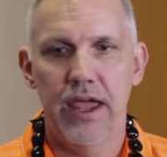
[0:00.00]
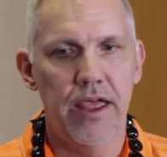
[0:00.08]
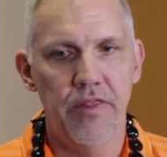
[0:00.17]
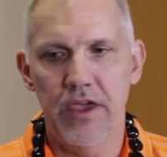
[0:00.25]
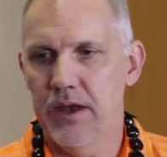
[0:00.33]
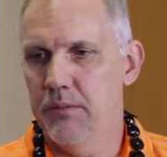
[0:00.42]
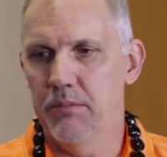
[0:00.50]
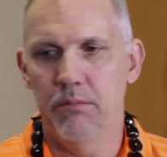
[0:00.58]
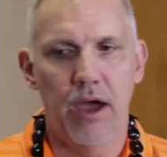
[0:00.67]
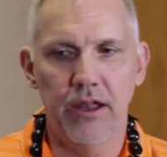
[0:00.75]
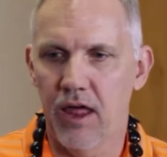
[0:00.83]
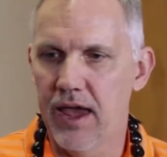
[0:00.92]
And then
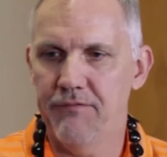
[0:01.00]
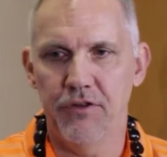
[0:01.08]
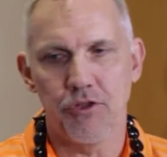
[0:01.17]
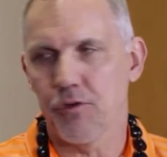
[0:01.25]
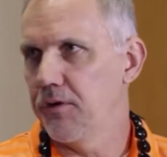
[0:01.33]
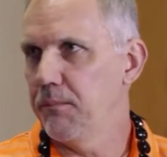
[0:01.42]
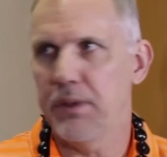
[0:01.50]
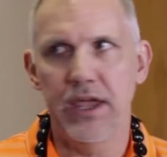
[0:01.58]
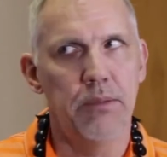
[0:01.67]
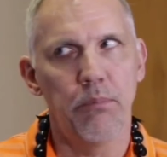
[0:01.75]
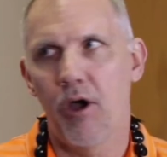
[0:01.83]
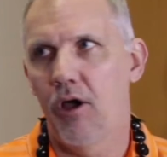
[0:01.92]
my life has sort of
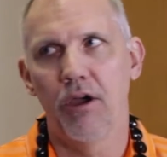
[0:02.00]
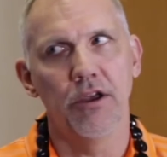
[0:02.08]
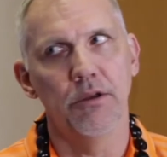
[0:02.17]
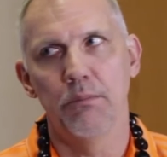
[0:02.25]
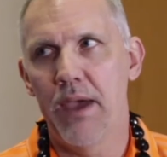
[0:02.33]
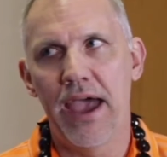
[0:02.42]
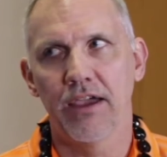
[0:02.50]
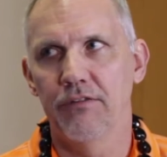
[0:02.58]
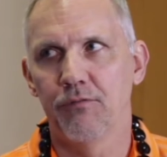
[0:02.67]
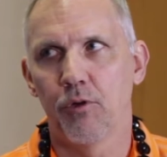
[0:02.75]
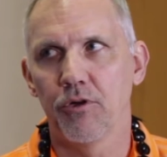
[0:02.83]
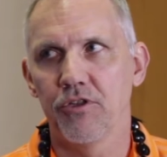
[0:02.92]
ping-ponged back and
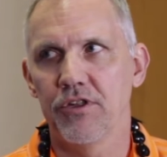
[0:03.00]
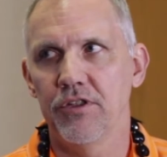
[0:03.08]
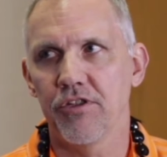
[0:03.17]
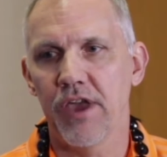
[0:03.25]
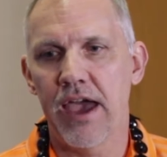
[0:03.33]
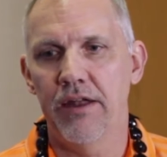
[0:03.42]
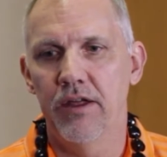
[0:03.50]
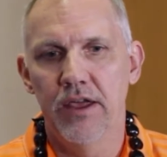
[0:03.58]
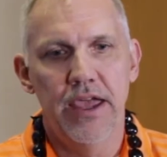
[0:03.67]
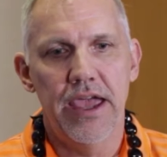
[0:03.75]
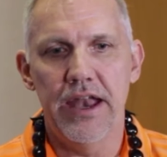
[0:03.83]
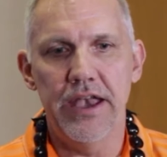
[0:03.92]
forth since that,
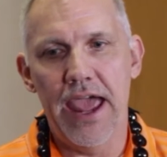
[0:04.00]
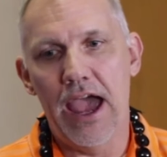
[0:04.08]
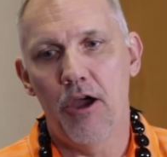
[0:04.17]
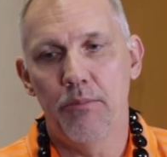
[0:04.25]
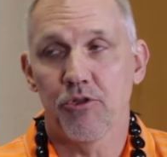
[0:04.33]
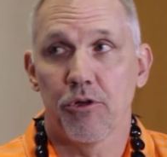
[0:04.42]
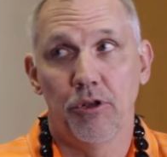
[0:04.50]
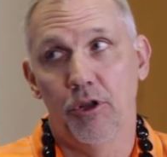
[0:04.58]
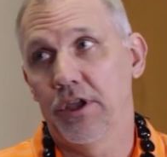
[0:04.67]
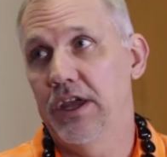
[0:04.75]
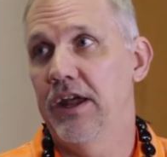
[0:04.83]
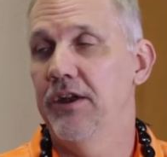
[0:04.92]
and now I'm sort of
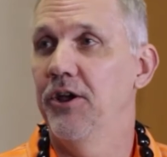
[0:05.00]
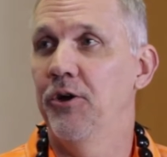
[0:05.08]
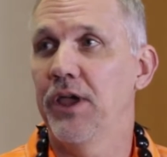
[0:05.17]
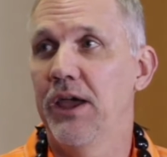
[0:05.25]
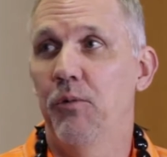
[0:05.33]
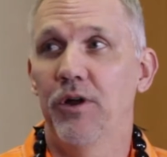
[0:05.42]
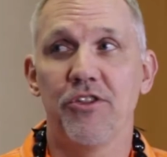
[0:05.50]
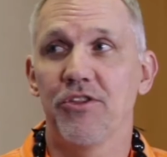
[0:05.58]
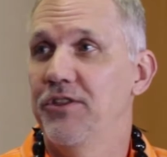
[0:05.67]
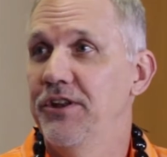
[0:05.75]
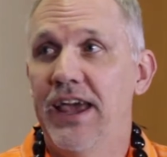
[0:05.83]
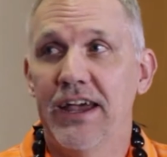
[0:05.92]
looking at, okay, what's
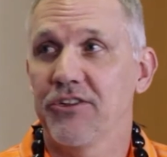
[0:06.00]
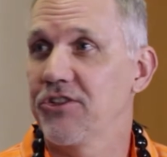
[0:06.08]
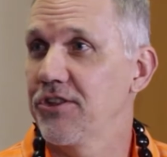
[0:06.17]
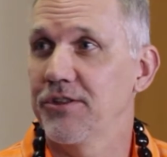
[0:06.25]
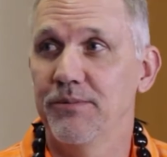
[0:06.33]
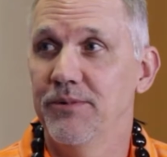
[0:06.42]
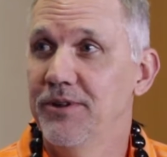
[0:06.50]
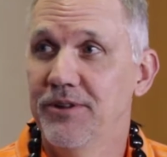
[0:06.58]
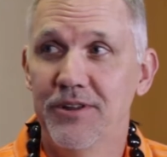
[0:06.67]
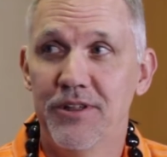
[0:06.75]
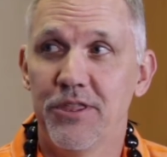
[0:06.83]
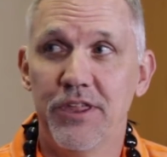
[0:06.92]
the next
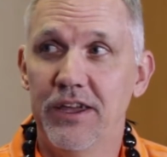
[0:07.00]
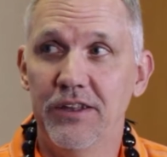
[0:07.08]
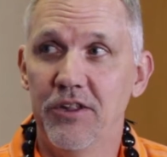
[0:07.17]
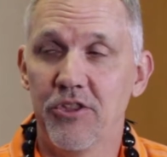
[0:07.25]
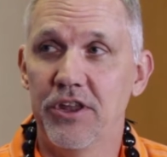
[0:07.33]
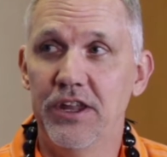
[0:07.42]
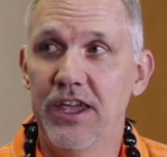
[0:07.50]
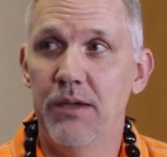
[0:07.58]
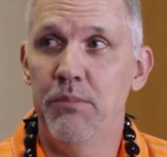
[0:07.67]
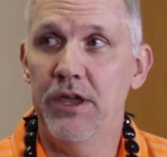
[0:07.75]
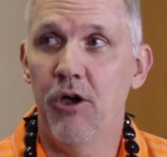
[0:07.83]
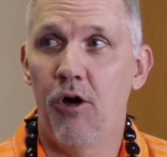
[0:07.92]
thing that's going to
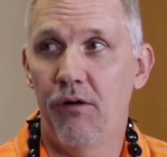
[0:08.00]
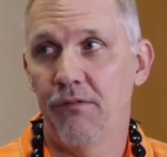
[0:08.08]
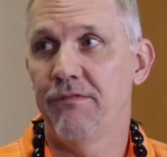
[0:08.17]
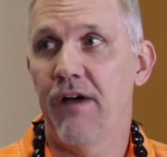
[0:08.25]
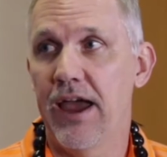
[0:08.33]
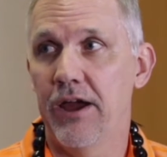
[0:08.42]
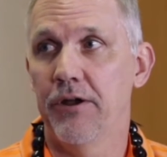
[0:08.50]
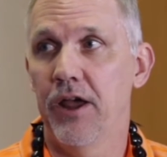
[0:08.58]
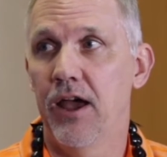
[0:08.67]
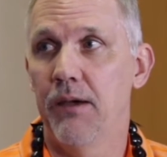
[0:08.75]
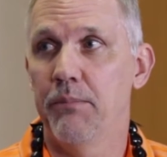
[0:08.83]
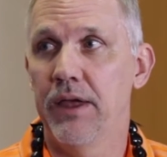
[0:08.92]
get me all fired
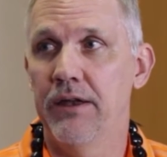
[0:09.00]
up?